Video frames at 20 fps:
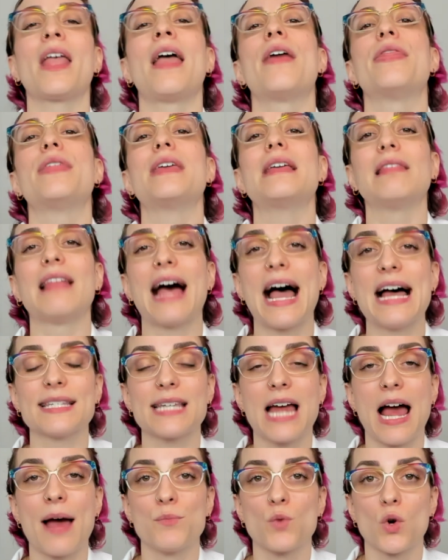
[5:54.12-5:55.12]
The last
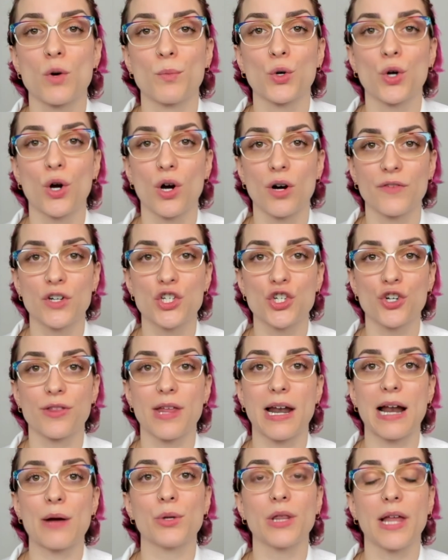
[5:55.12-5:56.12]
abnormal curvature
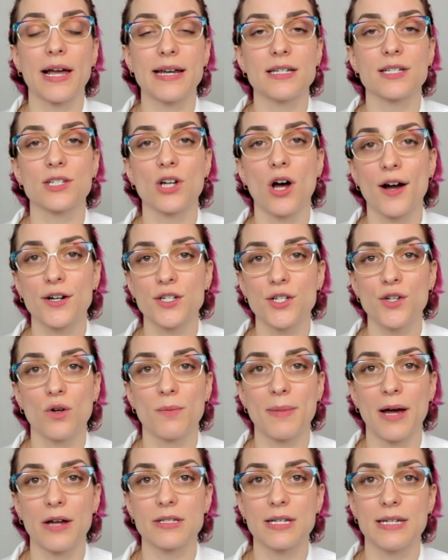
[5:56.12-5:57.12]
that I would like to talk to you
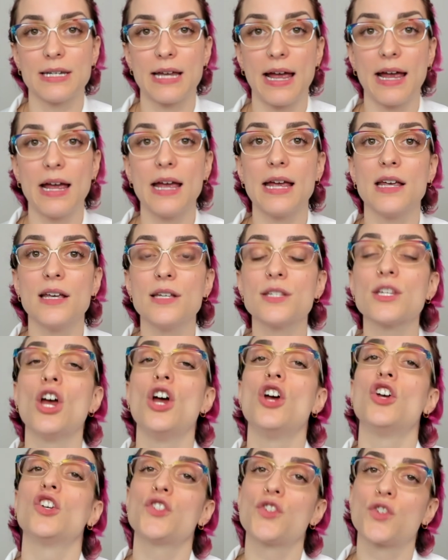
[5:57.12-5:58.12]
about today is
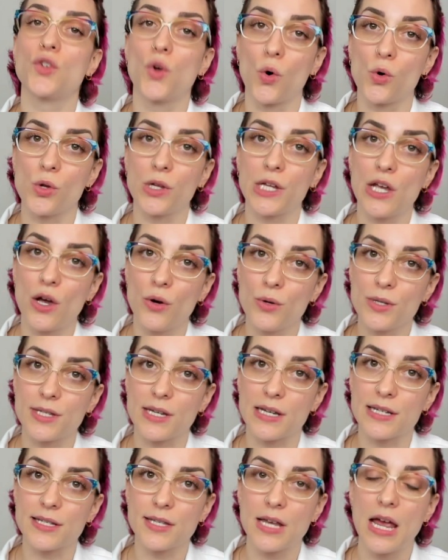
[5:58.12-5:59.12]

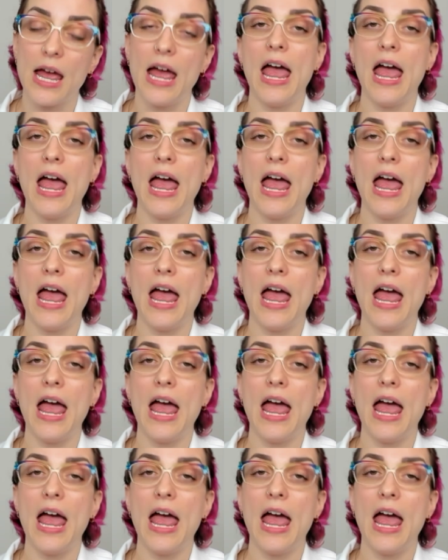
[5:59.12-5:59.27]
scoliosis.